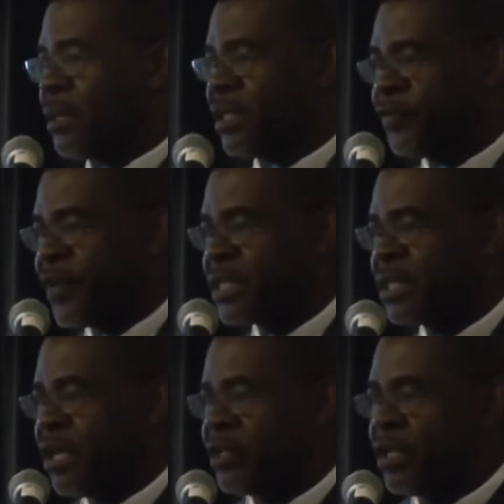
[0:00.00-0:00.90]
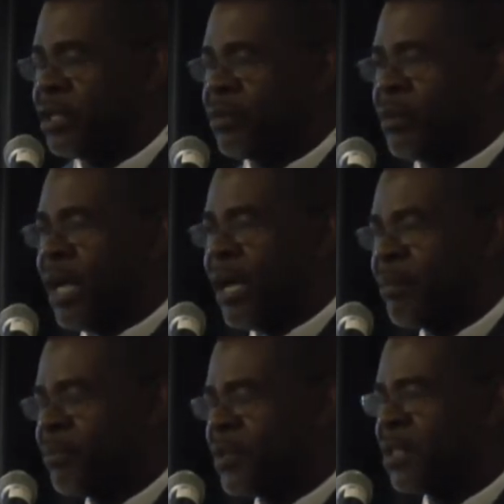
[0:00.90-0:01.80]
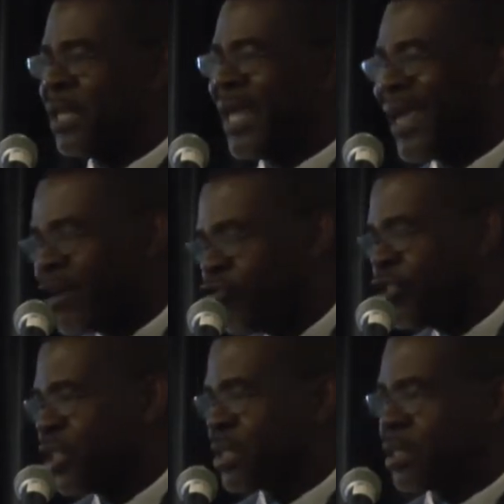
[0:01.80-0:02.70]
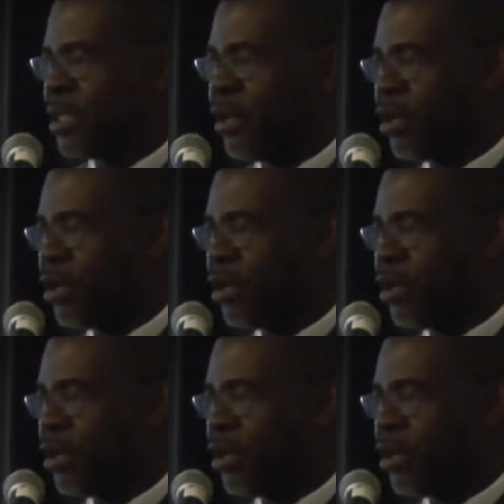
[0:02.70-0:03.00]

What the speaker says: The difference in onion, the acreages in